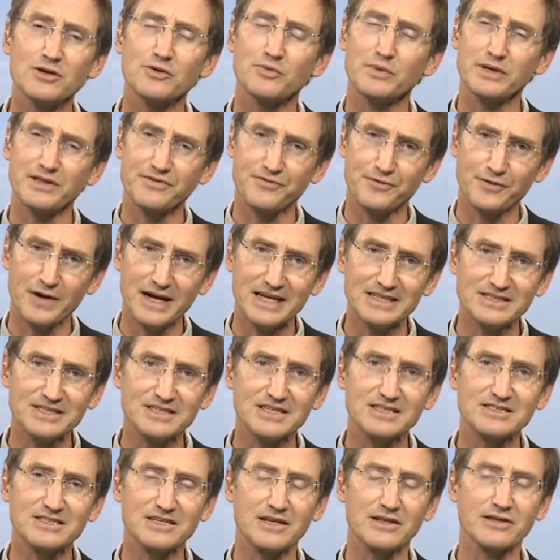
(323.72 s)
With France,
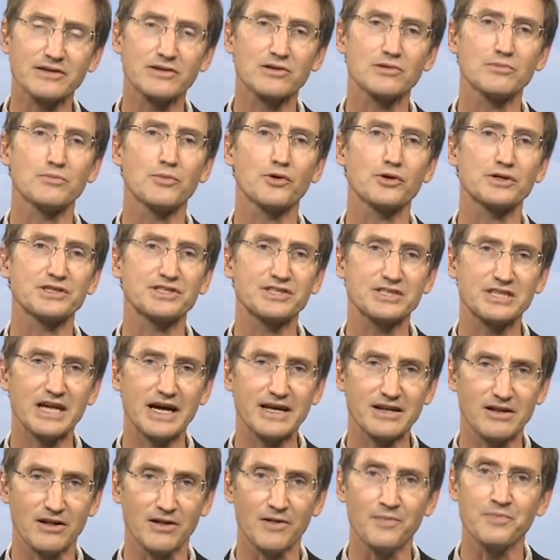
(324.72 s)
it's a little more
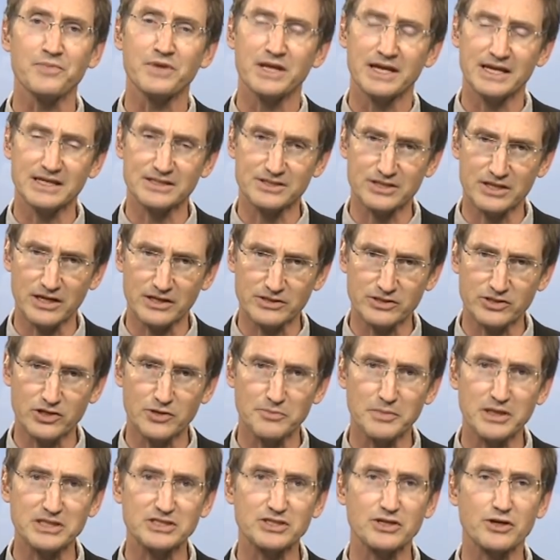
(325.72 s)
subtle. It's not so
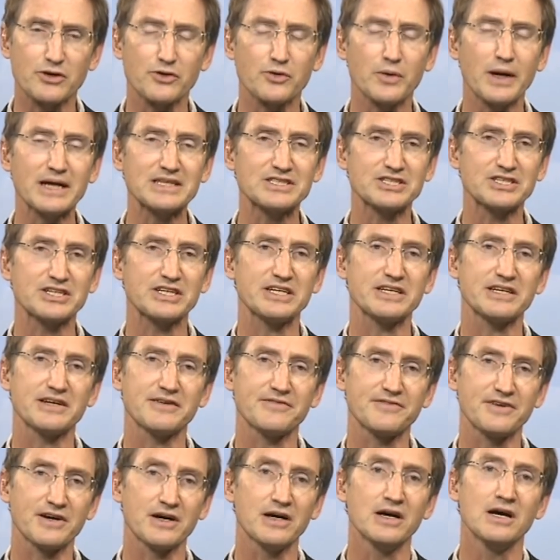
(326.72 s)
much a question
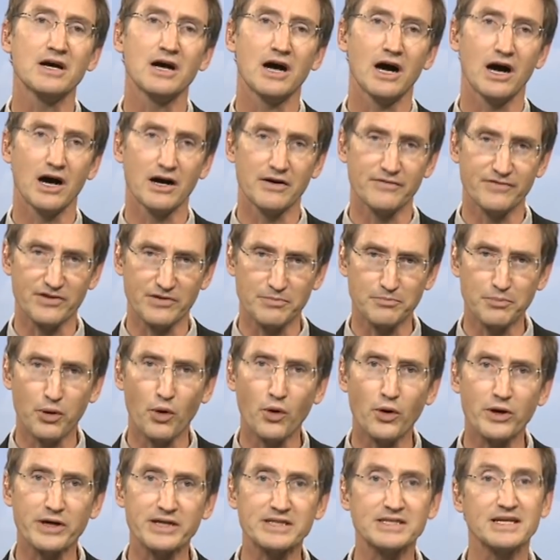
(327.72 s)
of a
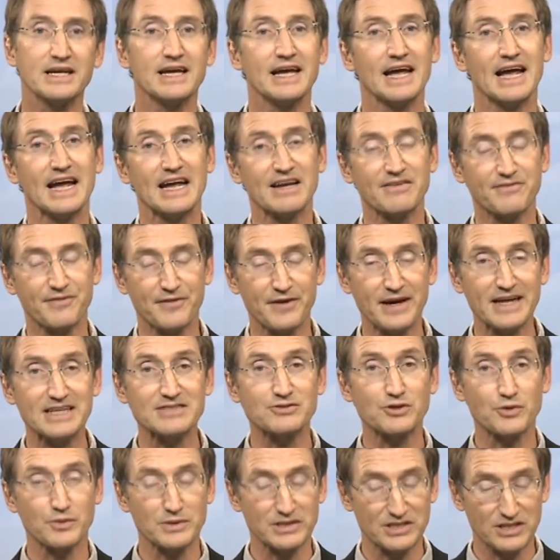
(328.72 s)
port, and
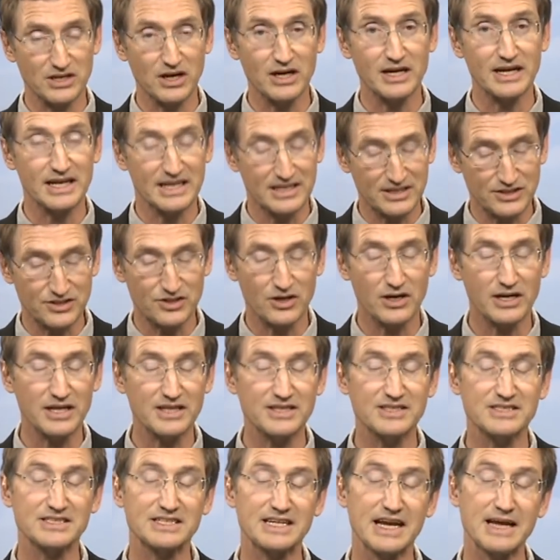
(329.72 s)
France is not
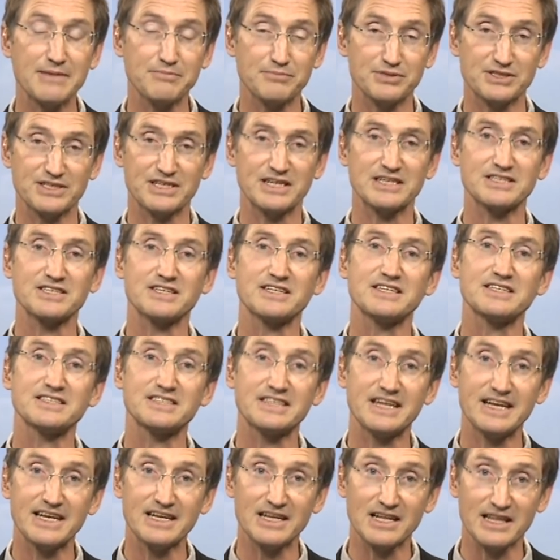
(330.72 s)
in the same position
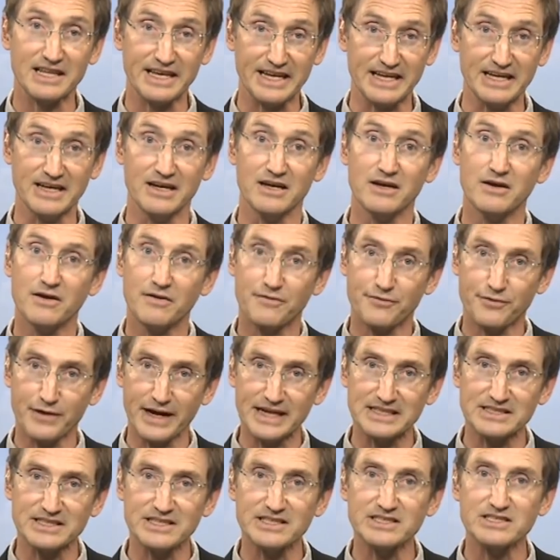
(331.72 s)
as Italy.
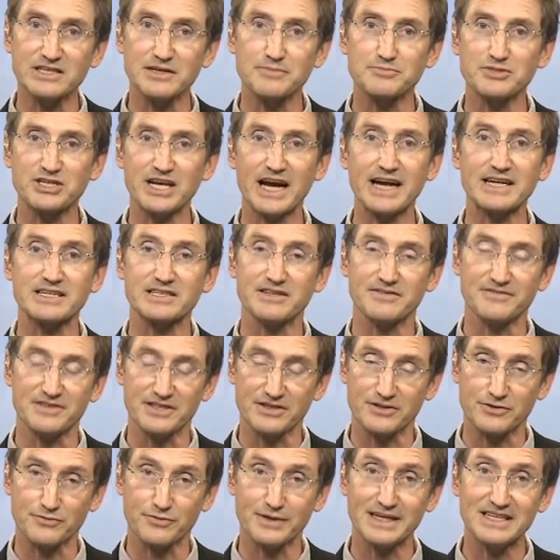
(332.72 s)
France's objective,
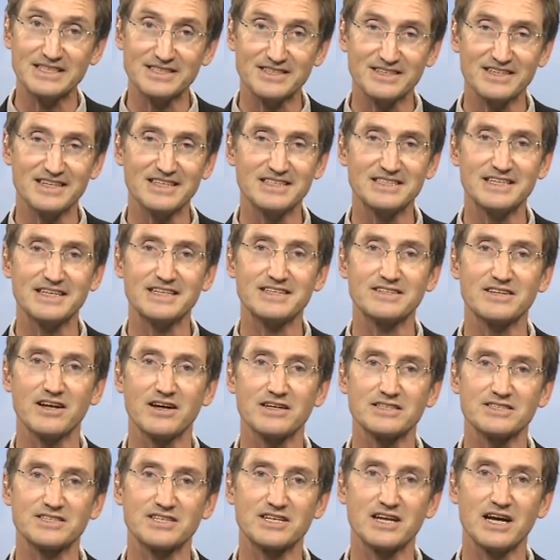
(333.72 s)
and the reason it did
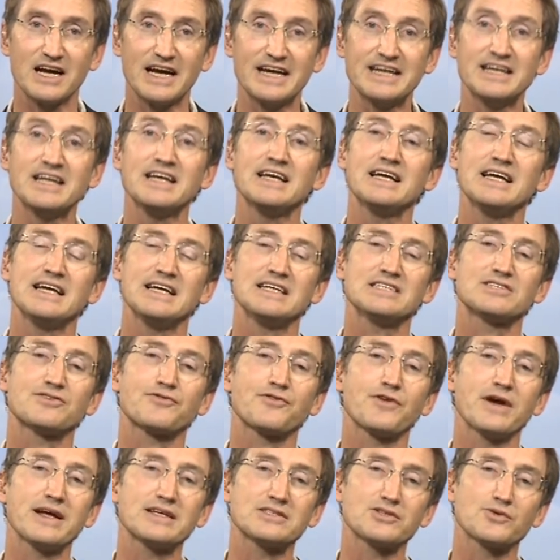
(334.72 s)
not sign, is
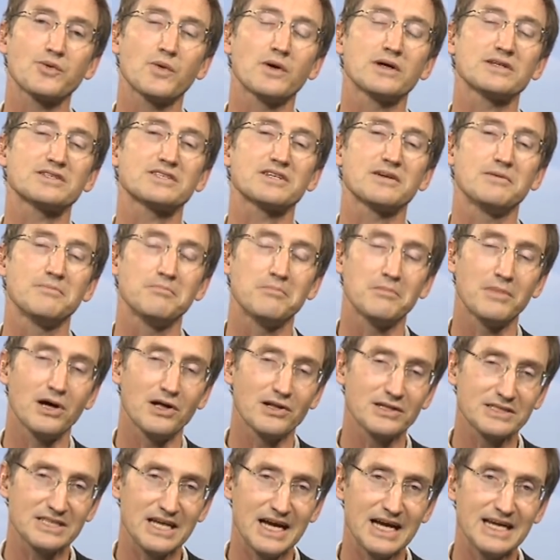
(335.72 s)
France wants a
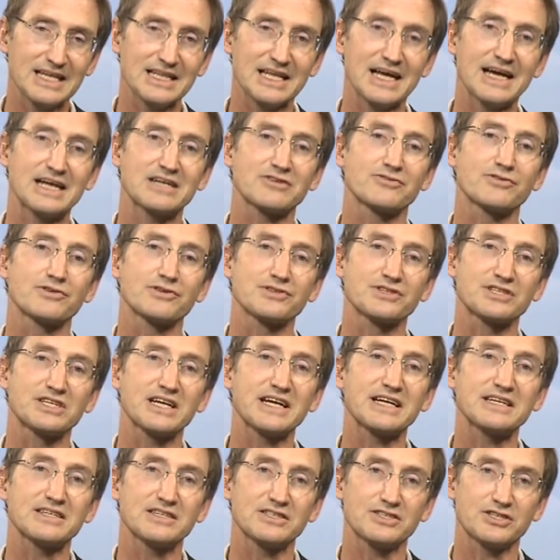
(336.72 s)
multilateral
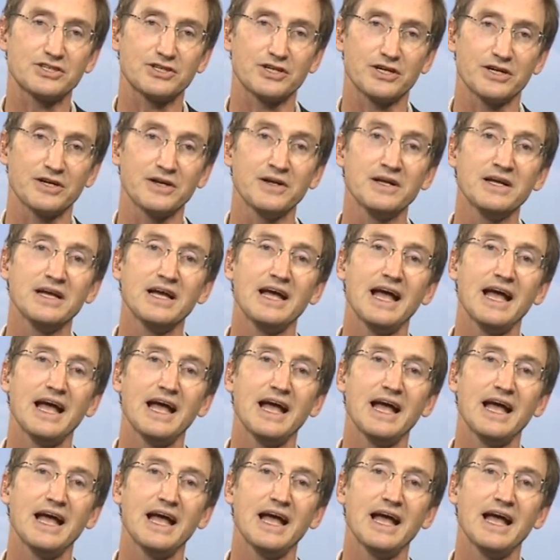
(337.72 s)
signature